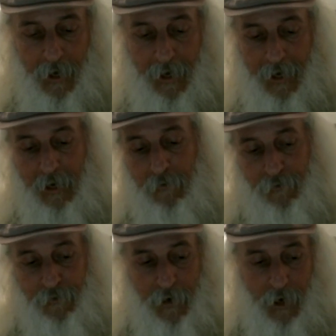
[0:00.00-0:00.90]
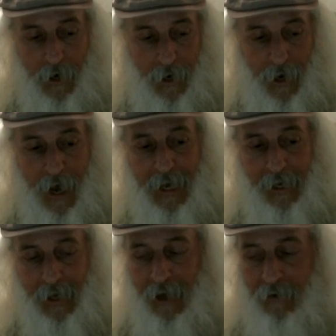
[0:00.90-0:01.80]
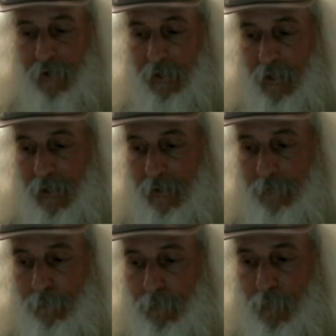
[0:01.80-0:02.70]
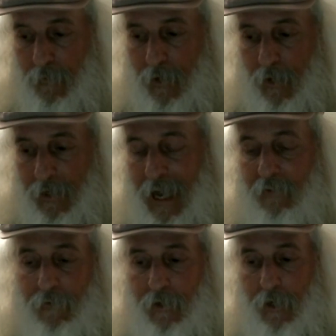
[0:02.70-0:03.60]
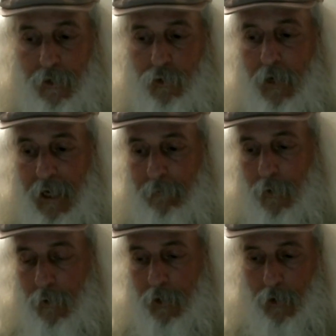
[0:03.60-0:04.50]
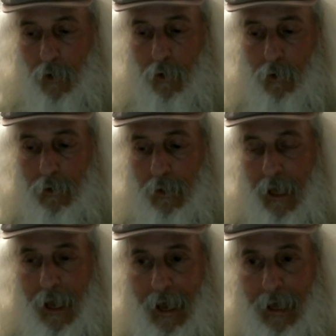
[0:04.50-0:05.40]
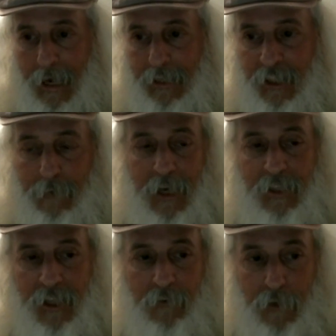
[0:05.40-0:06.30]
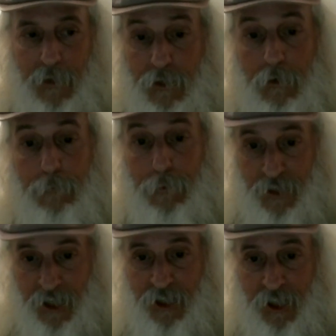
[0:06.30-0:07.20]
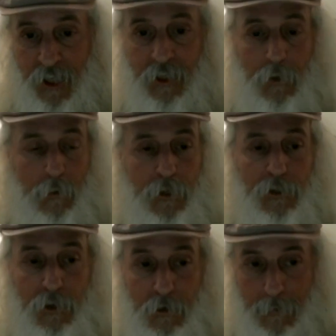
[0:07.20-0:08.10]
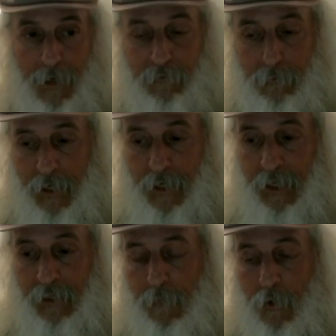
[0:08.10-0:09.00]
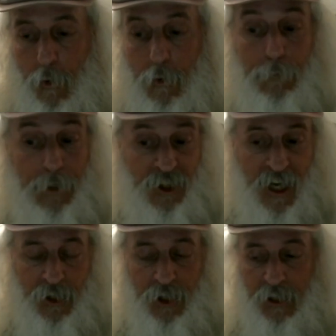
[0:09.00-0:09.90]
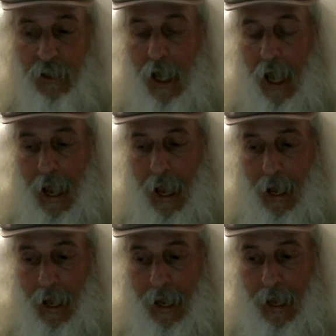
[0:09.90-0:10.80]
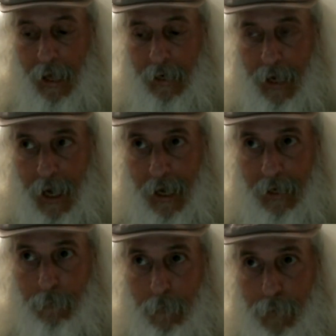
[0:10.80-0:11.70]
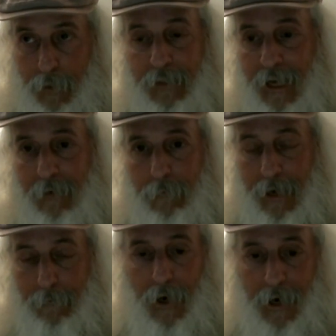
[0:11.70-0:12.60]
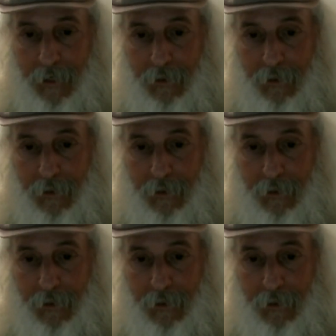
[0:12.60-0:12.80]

If I have a, uh, an af- a dream or a goal and I see myself in a certain position or with a certain amount of money or possession, and I build that in my mind.